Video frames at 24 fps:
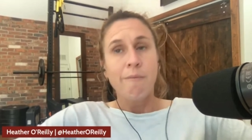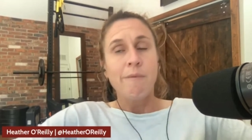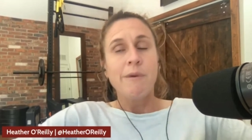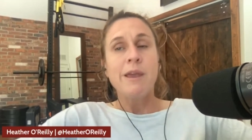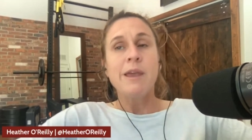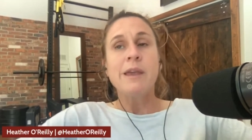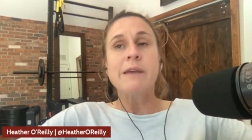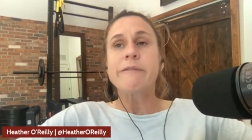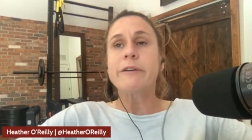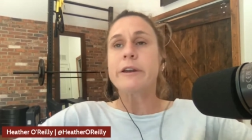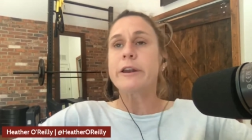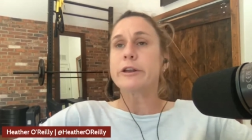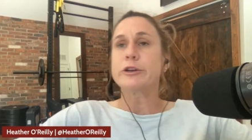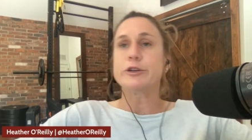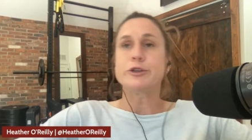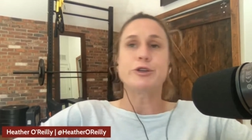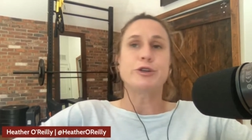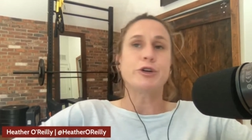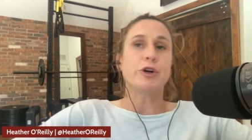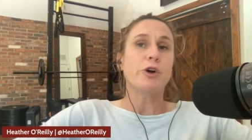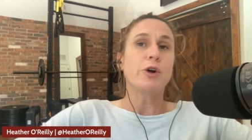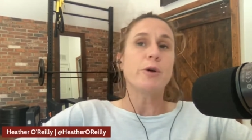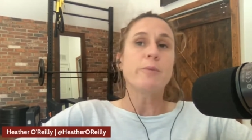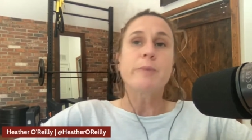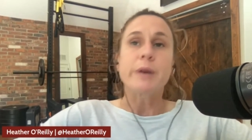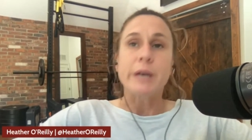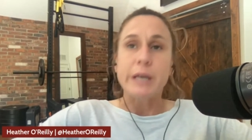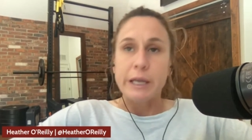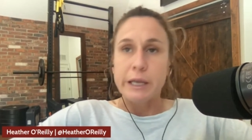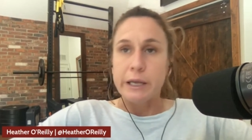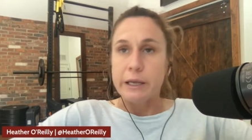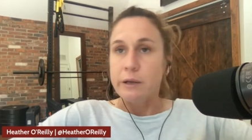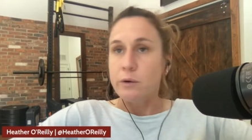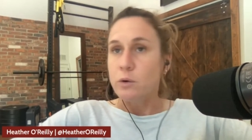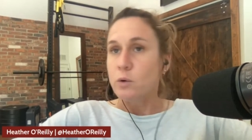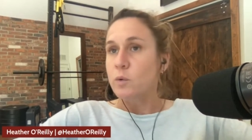even in
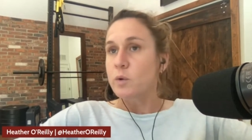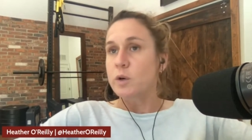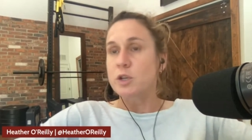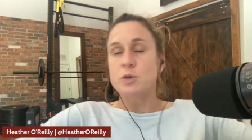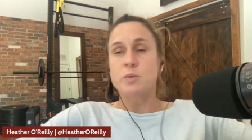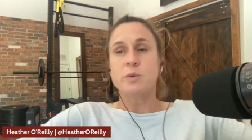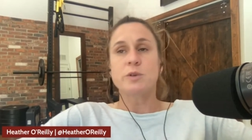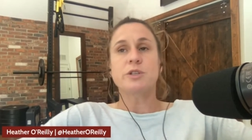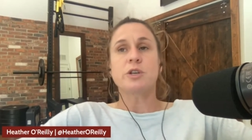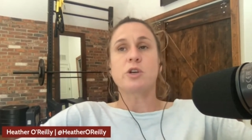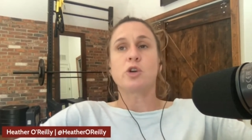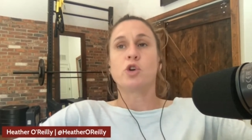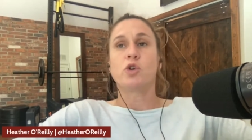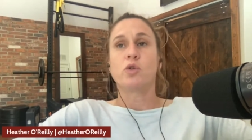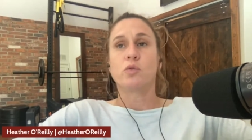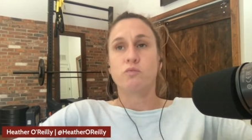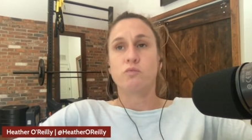Germany, which was a